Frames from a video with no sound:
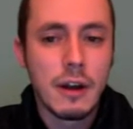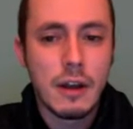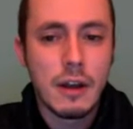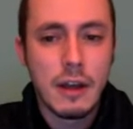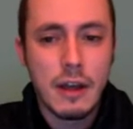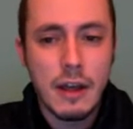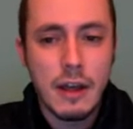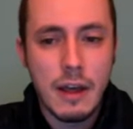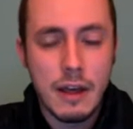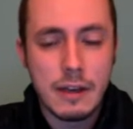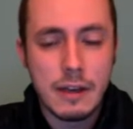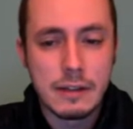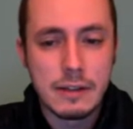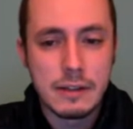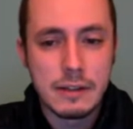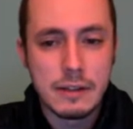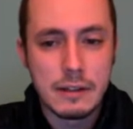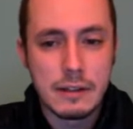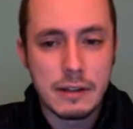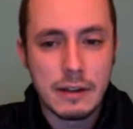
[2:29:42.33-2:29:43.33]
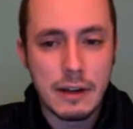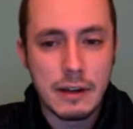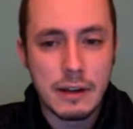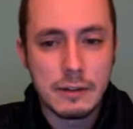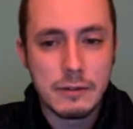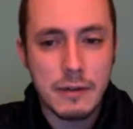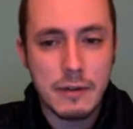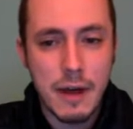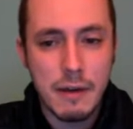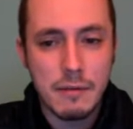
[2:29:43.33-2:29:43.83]
And I
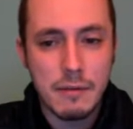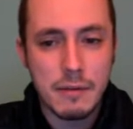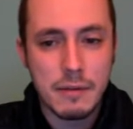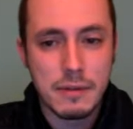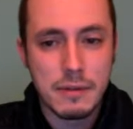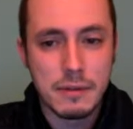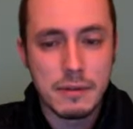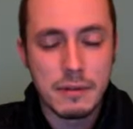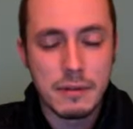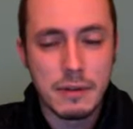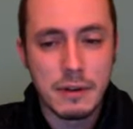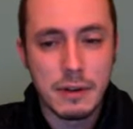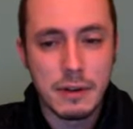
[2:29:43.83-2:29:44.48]
do everything